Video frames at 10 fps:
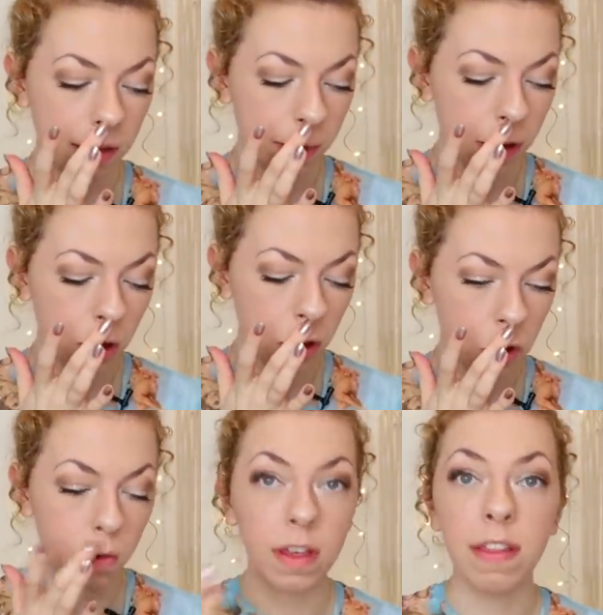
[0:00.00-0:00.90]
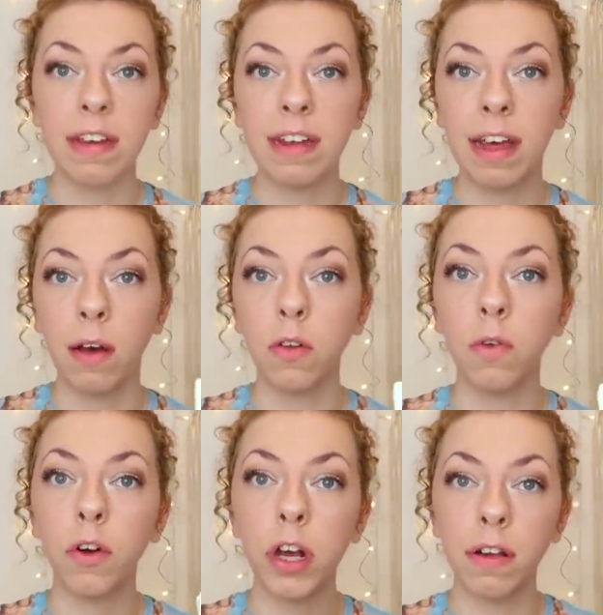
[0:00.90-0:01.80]
it's because you see the details and
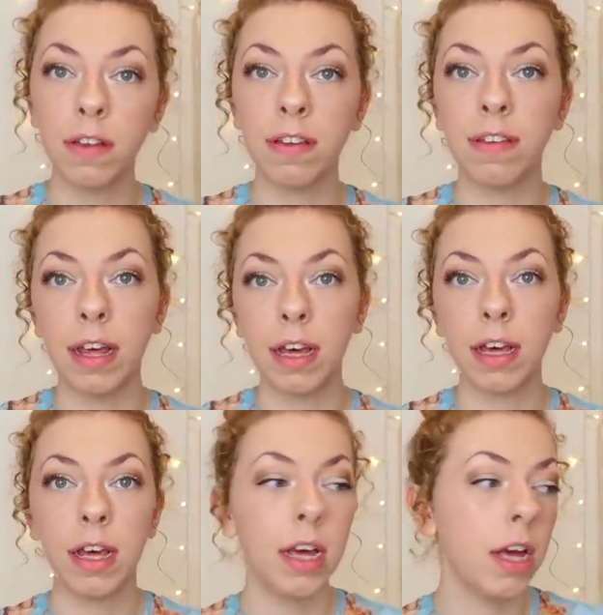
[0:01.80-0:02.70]
you're very artistic.